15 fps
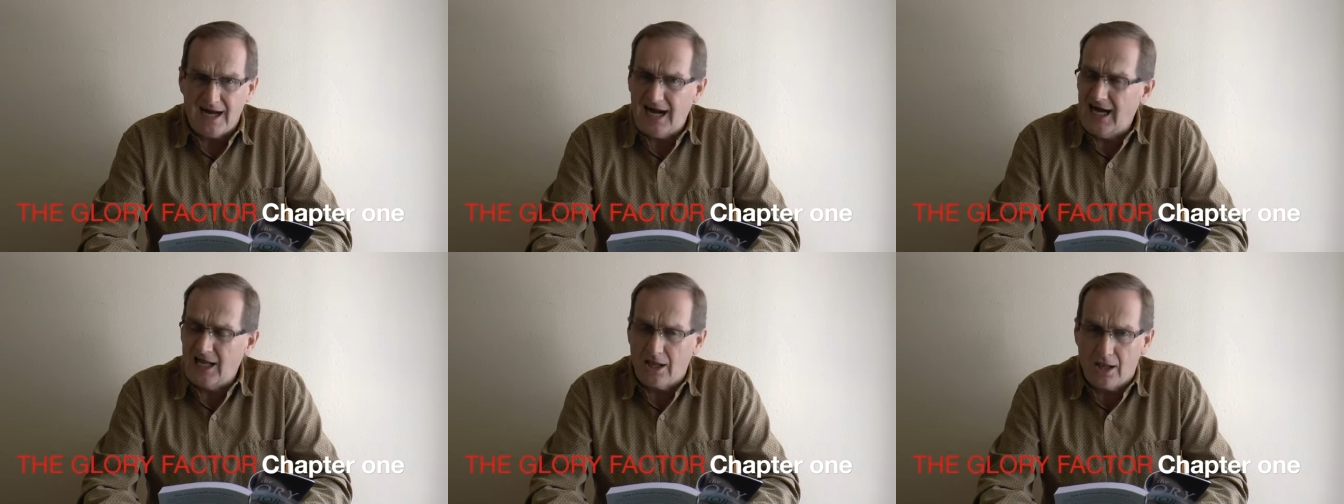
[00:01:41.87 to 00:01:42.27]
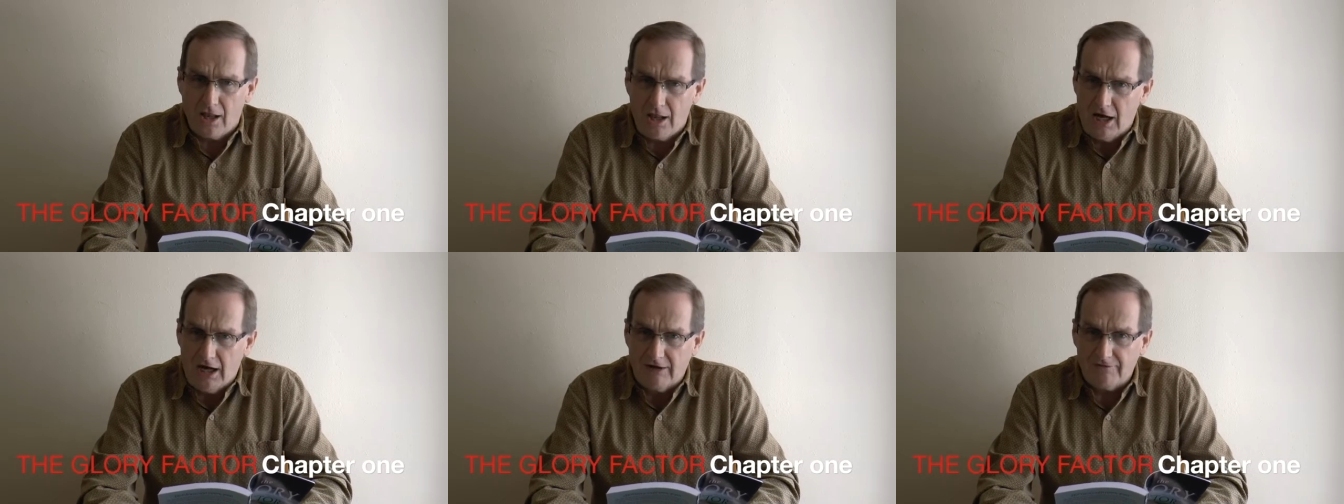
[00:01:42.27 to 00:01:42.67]
I
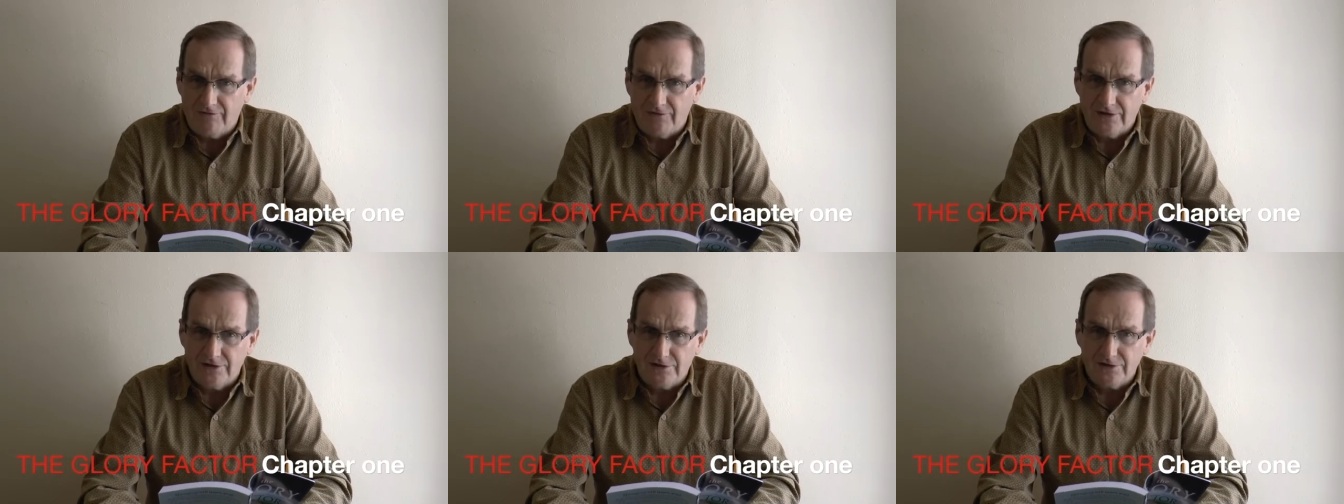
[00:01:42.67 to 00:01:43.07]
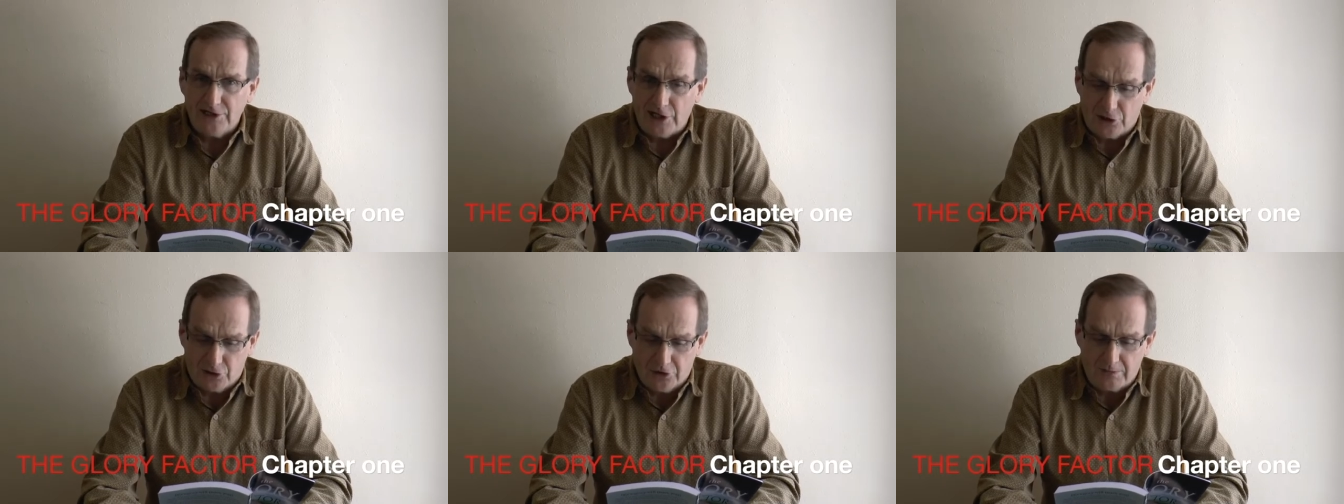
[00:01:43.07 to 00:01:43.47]
love
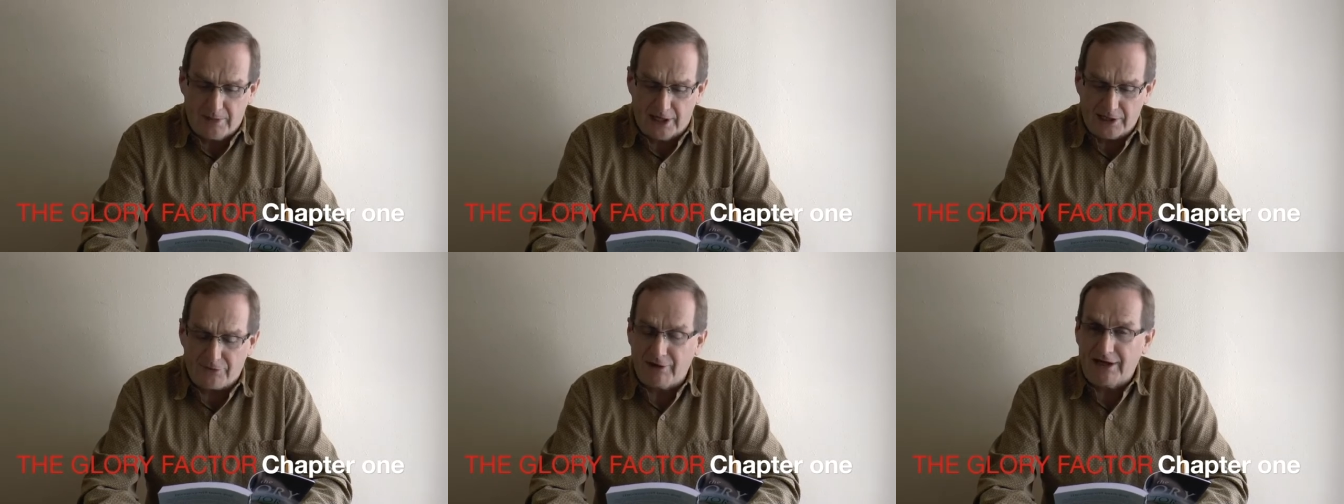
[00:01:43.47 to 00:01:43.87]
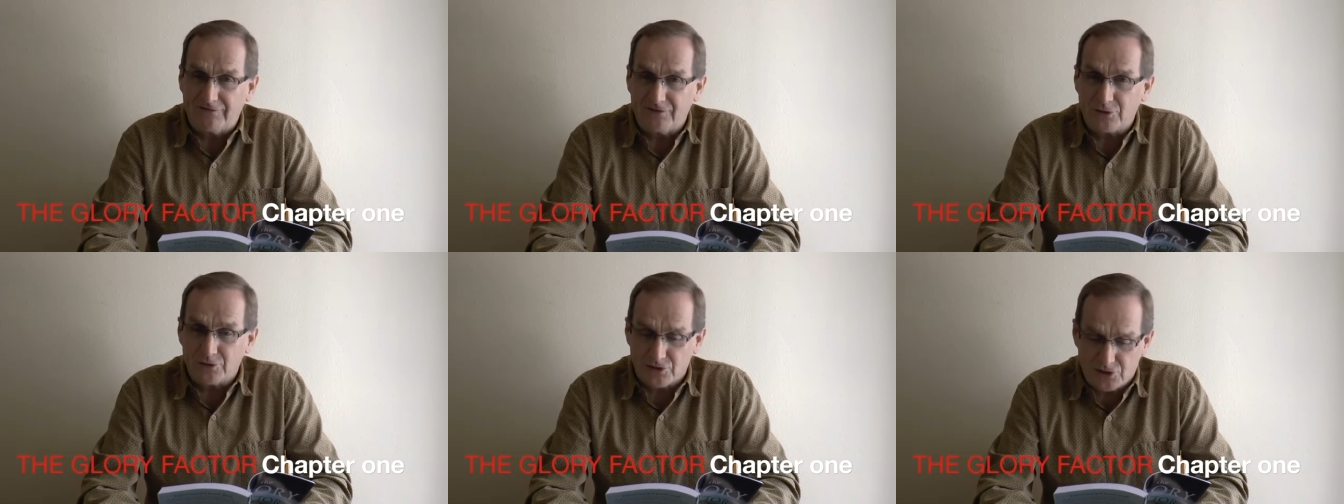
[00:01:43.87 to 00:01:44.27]
a good
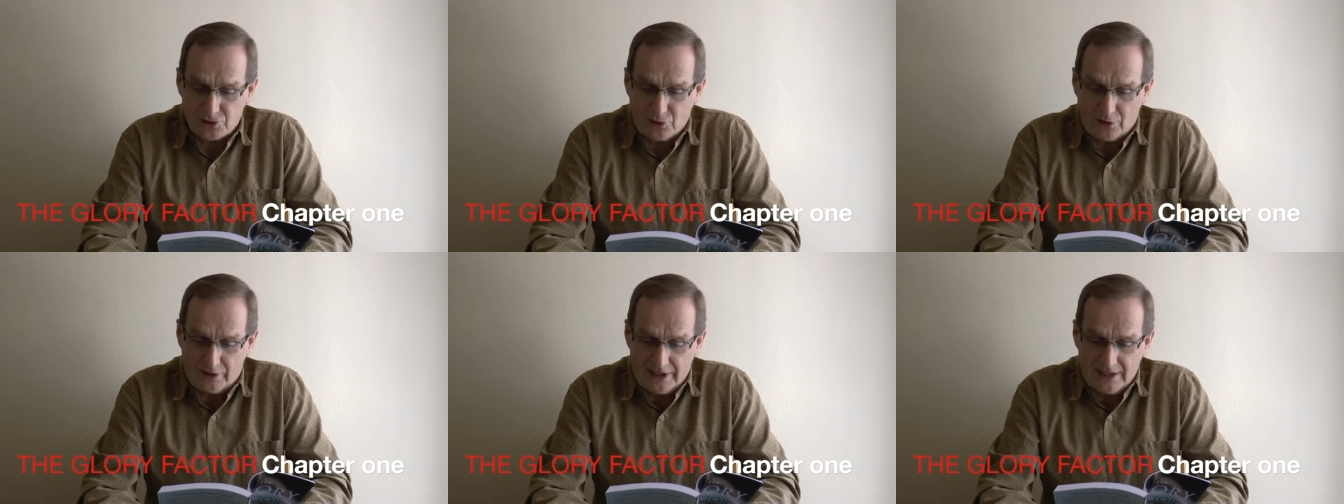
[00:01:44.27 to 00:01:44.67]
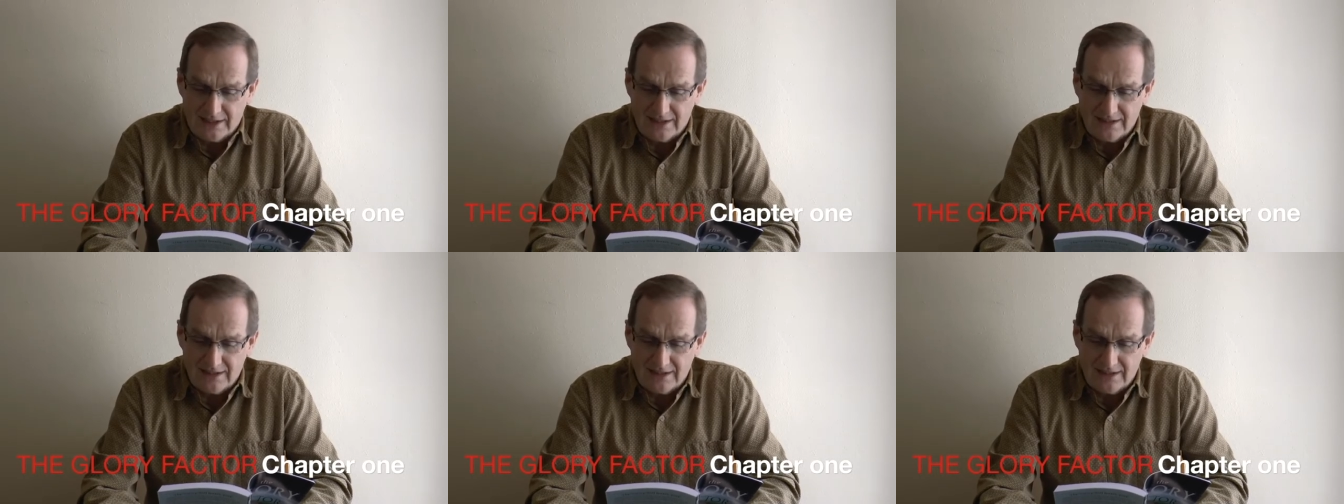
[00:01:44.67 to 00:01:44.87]
biographical story,